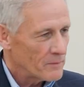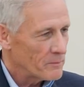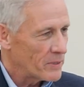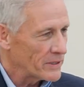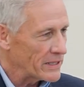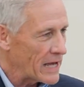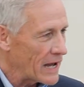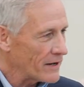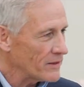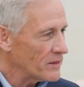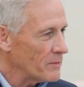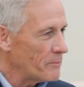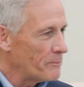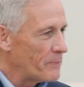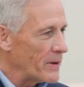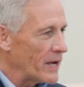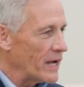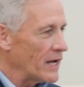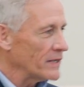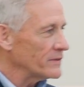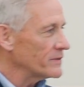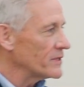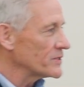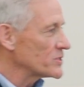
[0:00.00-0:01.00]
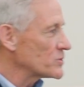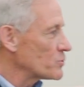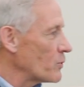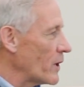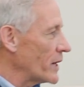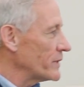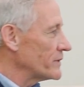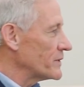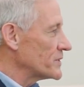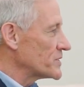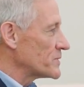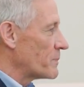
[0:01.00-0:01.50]
But out of the bend, the
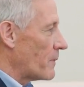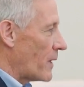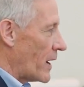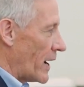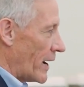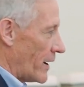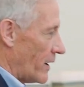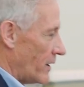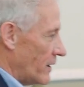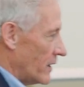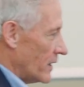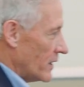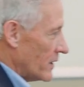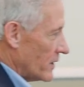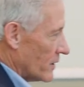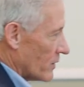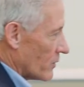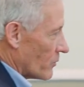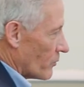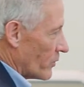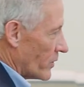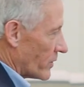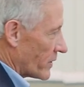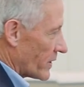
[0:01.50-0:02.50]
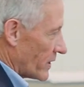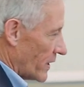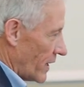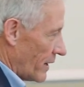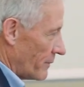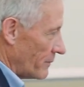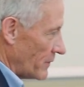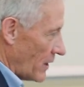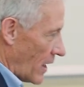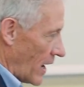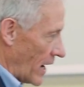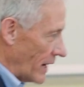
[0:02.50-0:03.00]
sweat, and the smile will
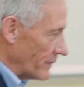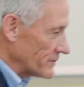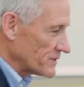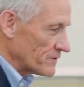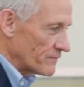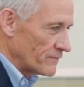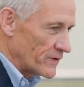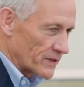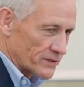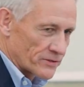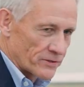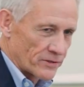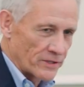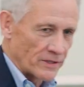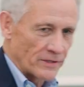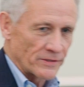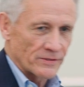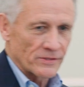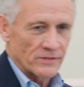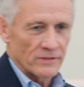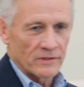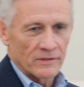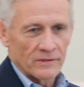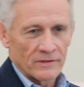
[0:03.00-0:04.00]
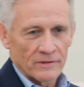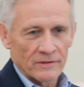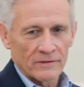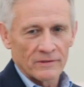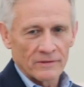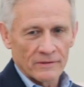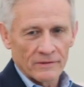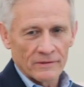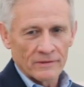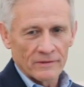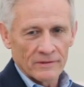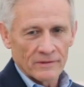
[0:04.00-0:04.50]
come life's victories
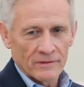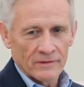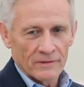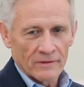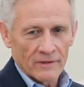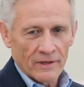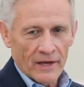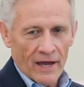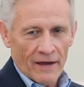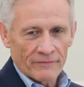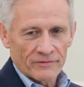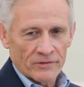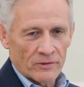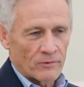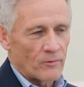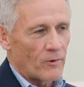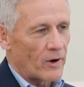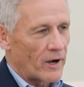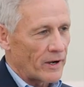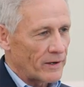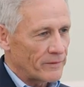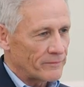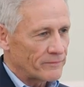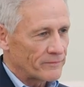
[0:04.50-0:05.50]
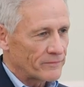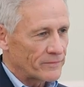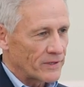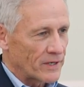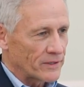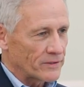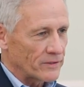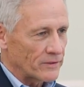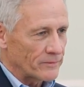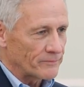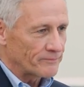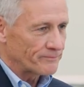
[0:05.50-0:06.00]
after a while.
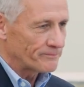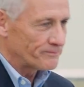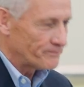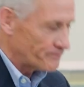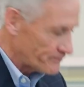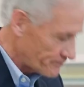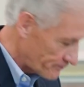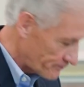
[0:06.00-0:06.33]
Thank you.